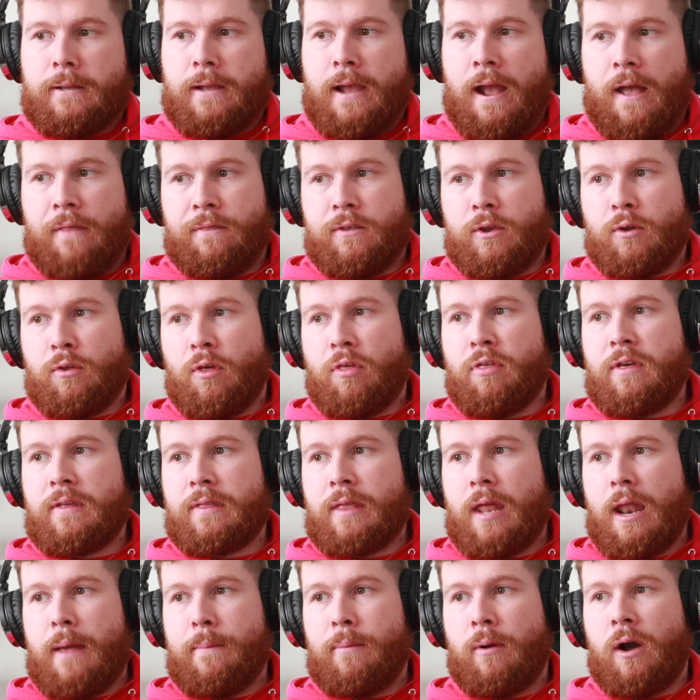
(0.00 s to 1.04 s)
And the other thing
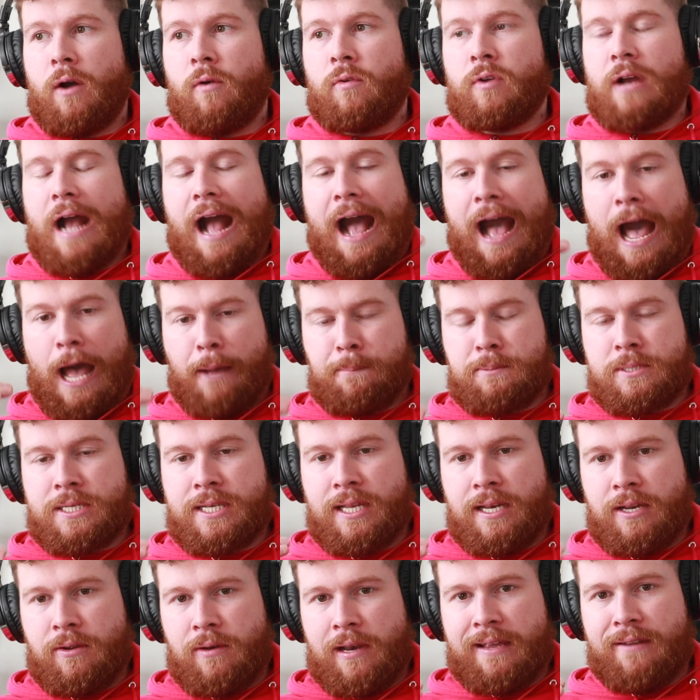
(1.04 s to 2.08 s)
that I bought
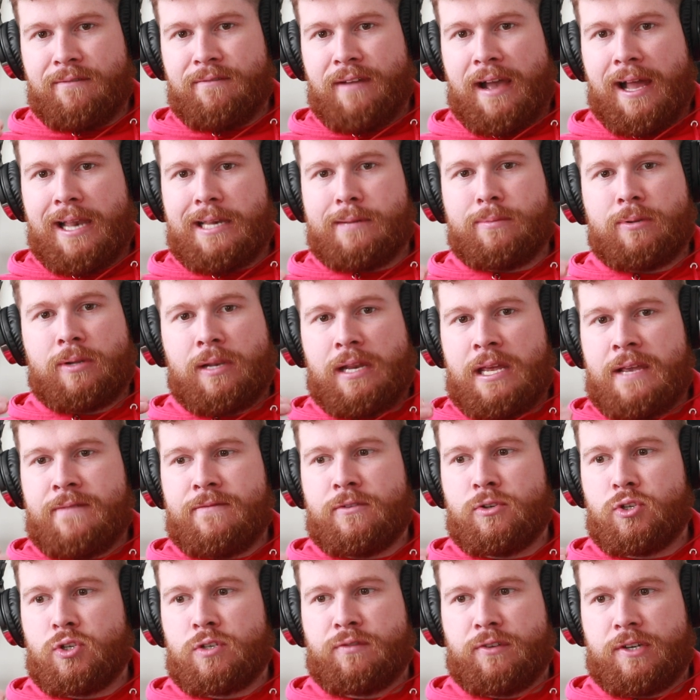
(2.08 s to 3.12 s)
absolutely invaluable,
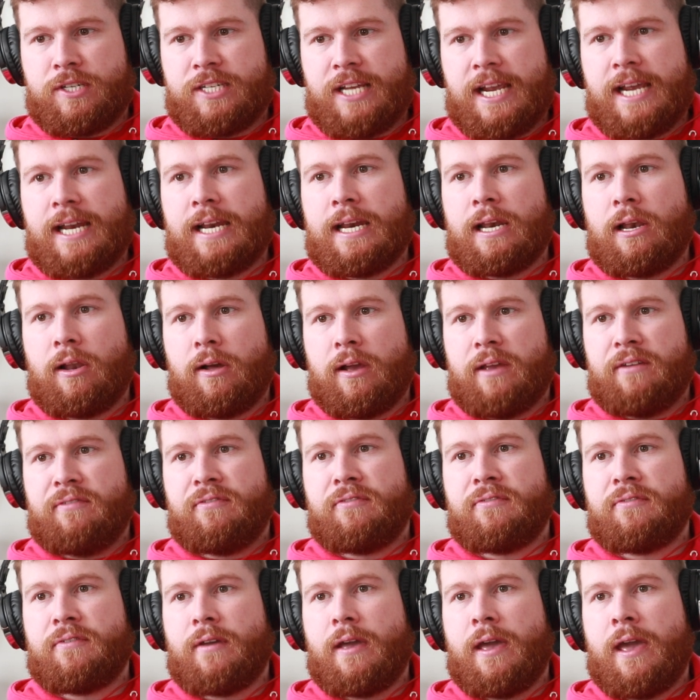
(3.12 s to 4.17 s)
even just for daily
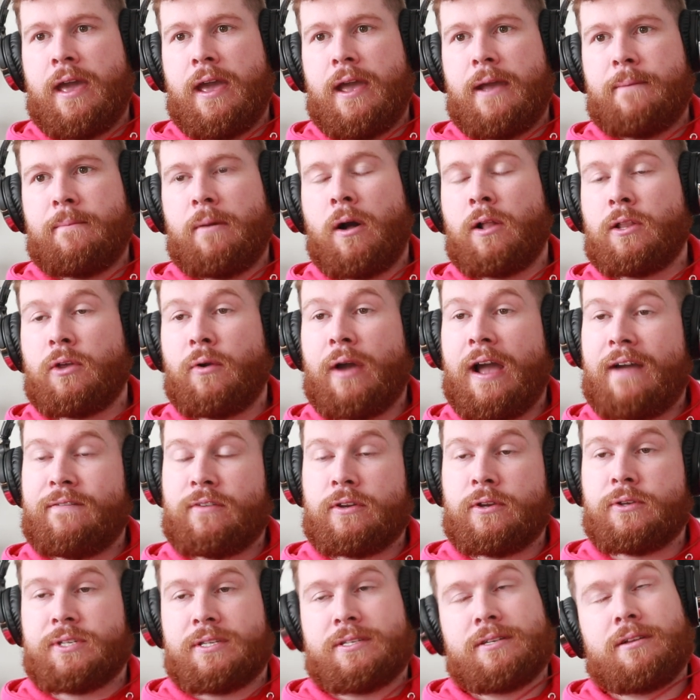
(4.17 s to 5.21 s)
life. Um, although I haven't
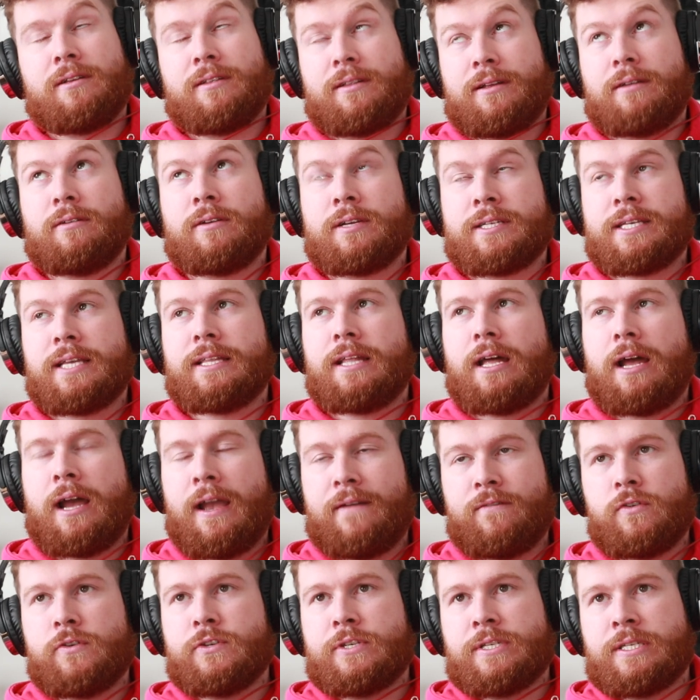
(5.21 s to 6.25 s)
used it, I say that I
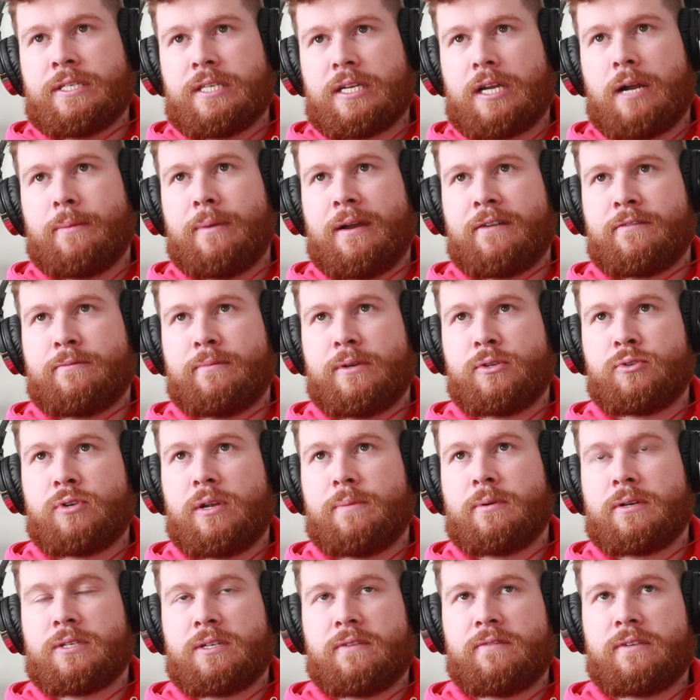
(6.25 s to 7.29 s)
haven't used it since I got back from my trip,
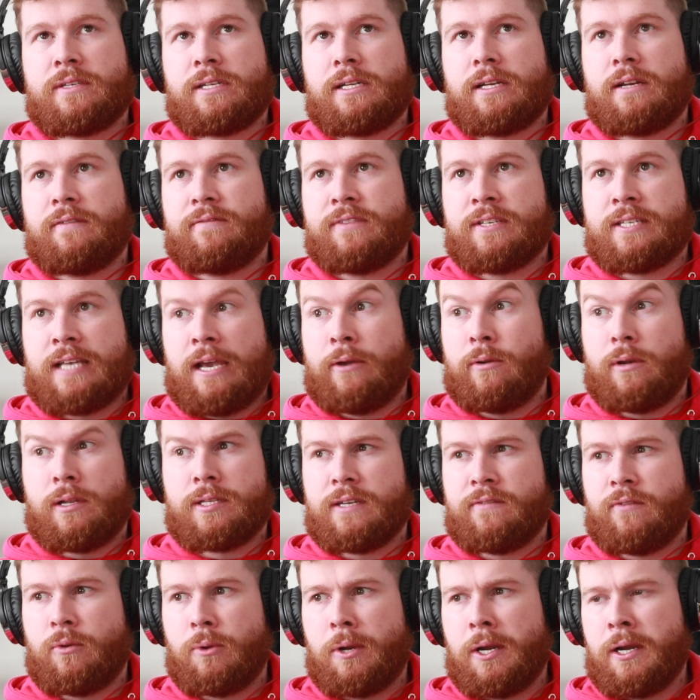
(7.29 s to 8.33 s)
because obviously there's outlets
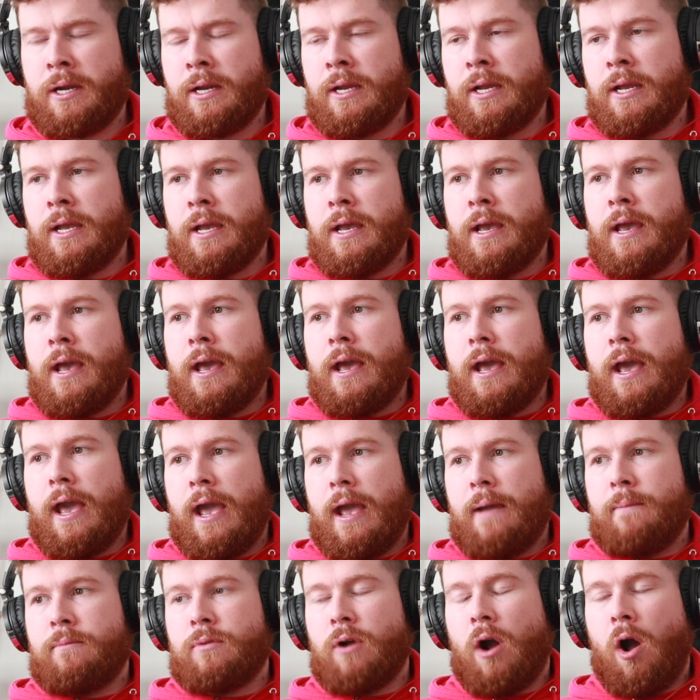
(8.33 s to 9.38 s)
everywhere.
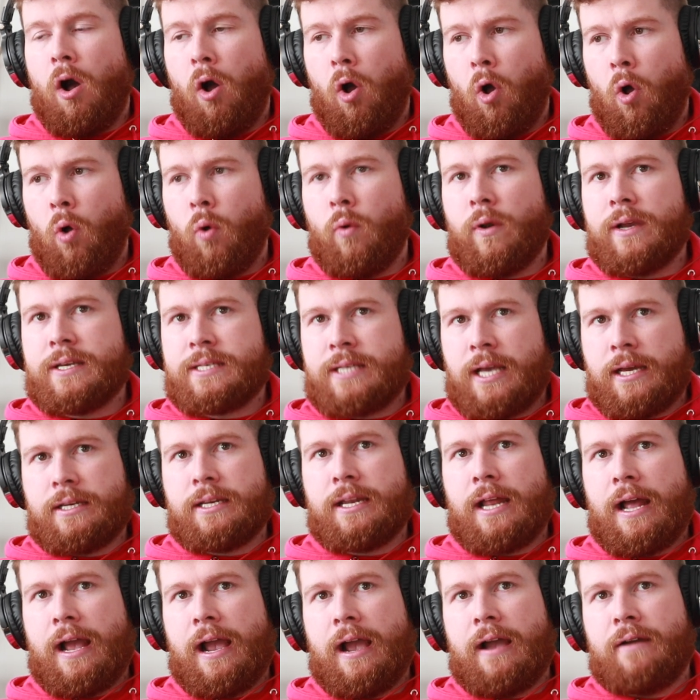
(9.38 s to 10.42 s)
Uh, always handy
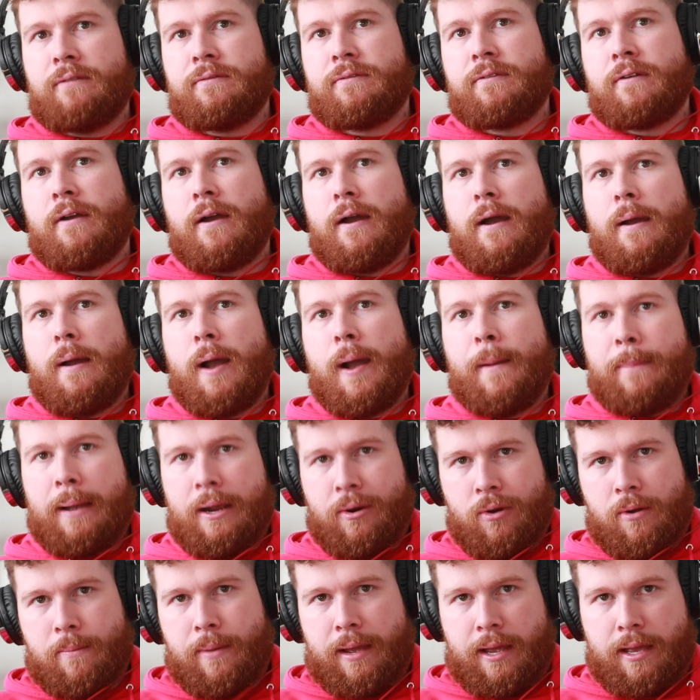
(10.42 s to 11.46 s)
to have a
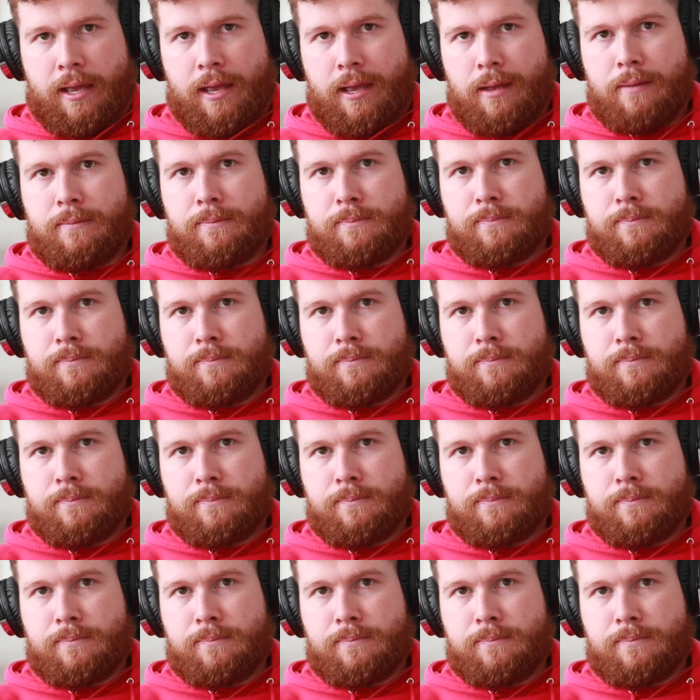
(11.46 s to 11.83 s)
power bank.